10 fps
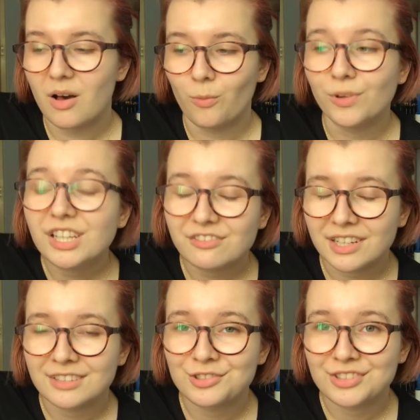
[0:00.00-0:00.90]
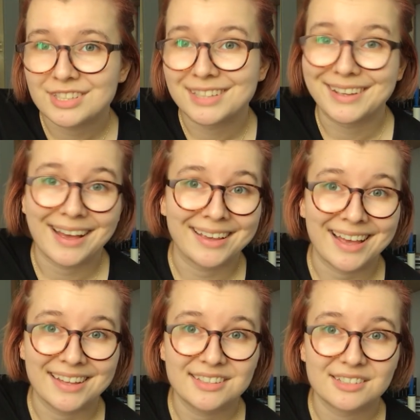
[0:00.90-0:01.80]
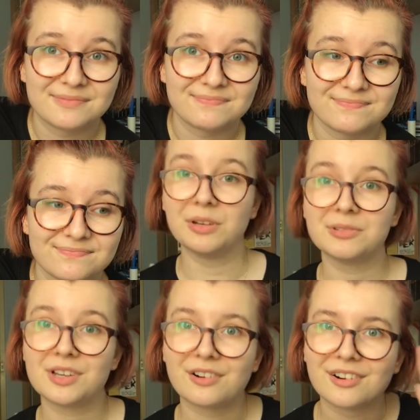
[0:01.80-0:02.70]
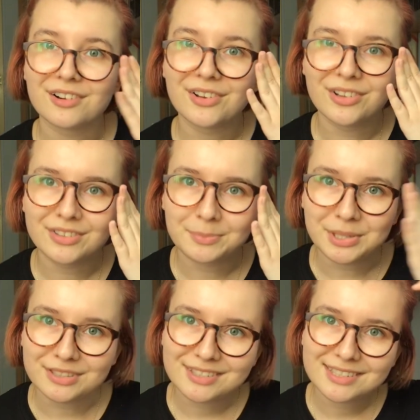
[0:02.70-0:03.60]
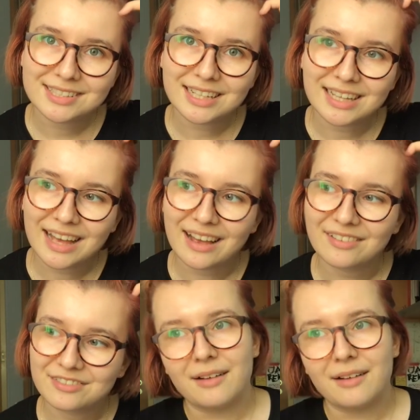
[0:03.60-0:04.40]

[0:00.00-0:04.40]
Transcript: What I find interesting, I get. Those are all the books that I have.